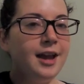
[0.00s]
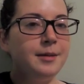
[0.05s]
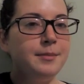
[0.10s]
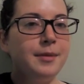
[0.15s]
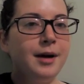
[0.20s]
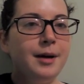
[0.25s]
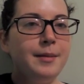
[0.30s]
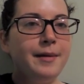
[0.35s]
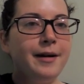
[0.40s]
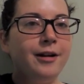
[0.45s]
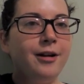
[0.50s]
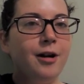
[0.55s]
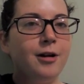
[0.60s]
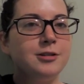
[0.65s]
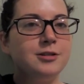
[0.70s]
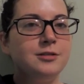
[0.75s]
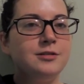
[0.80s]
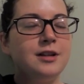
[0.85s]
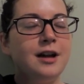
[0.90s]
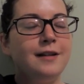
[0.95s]
And my battery
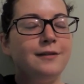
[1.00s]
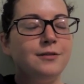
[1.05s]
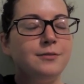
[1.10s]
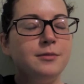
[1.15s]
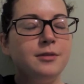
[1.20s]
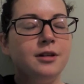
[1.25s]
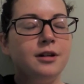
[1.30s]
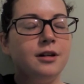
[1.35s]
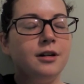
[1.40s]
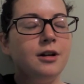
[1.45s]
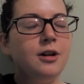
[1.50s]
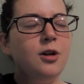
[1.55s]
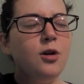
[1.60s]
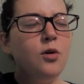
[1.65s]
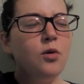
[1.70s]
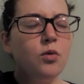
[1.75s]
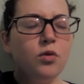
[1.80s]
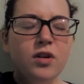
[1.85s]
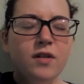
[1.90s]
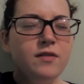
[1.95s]
also died from the
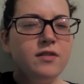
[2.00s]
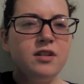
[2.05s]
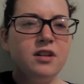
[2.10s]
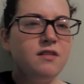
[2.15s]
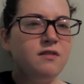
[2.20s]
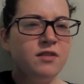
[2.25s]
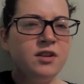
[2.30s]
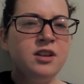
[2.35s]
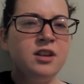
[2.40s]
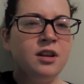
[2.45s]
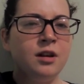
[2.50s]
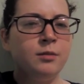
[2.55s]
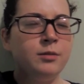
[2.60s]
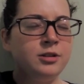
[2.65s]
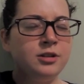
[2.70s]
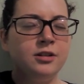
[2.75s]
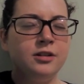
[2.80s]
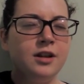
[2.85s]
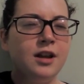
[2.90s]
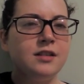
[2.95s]
riveting video we
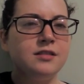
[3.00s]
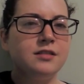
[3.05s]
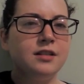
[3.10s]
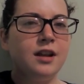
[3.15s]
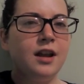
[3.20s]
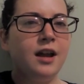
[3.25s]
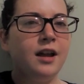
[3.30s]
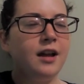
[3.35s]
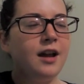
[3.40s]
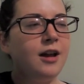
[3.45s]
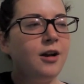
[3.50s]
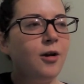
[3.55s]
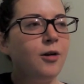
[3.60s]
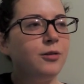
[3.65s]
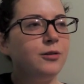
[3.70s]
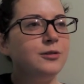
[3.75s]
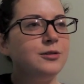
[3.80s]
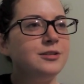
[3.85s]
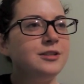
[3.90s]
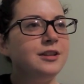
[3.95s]
took yesterday at
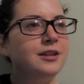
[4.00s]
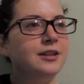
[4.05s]
Arthur's